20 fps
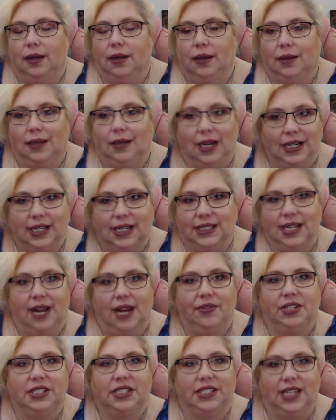that doesn't have
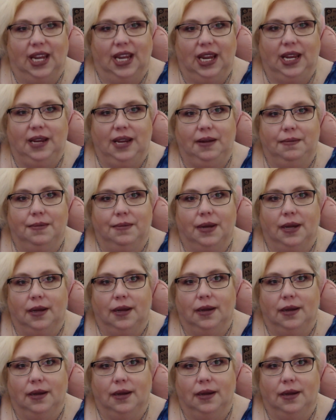the same